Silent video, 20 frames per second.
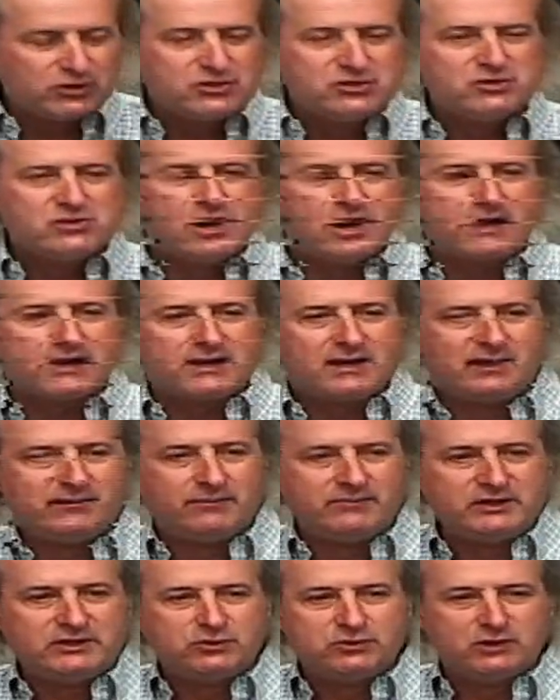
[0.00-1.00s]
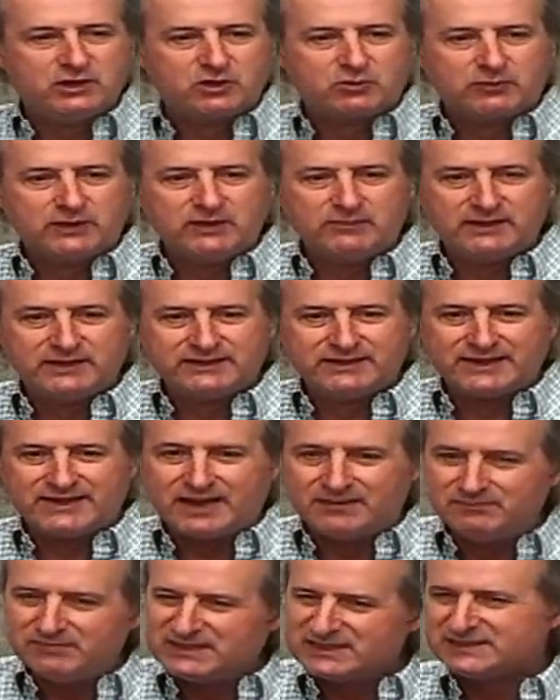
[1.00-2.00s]
not come into agreement that I
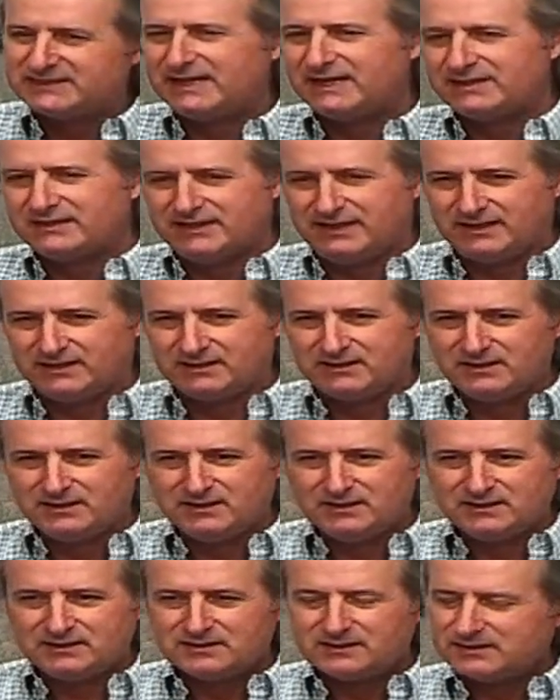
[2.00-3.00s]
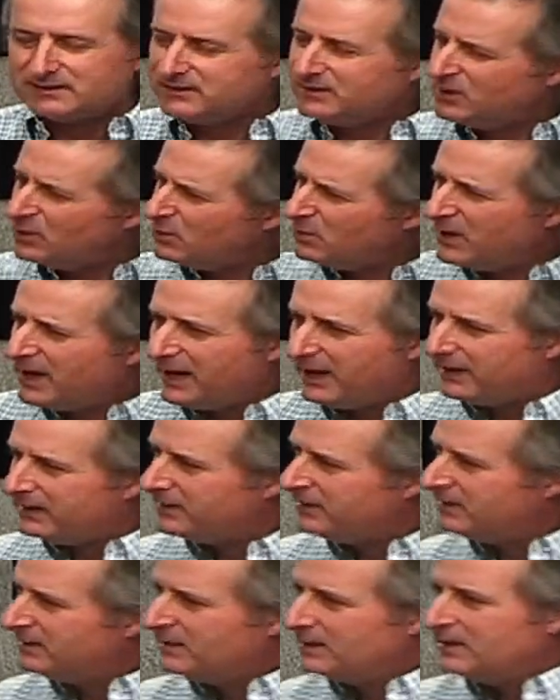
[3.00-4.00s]
missed that thing. Like, no way.
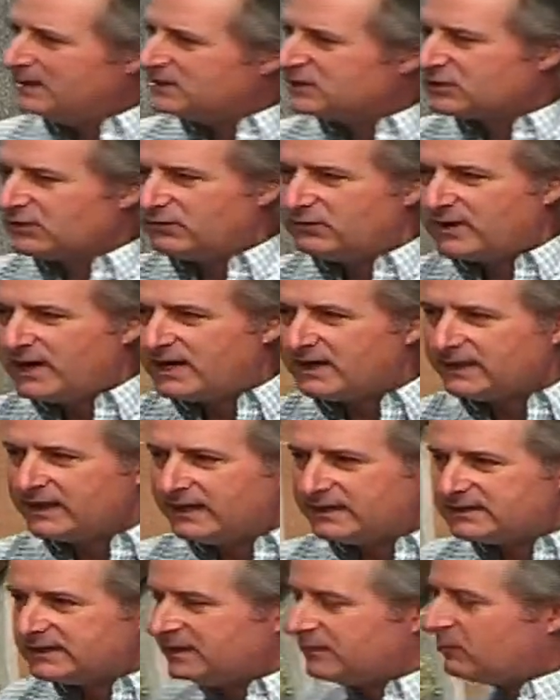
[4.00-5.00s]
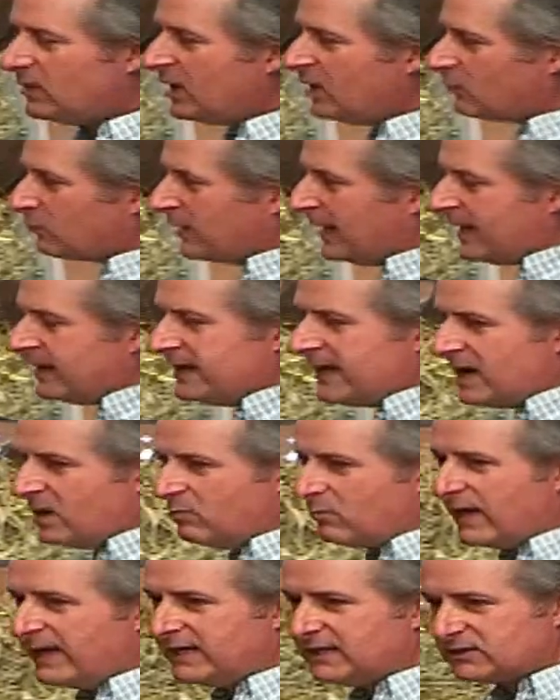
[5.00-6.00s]
So finally, I said, "Well, it ran that way,"
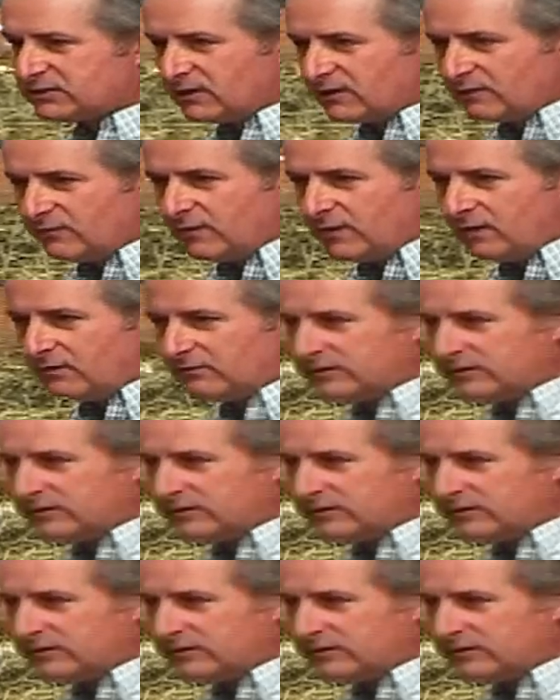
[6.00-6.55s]
and I started following the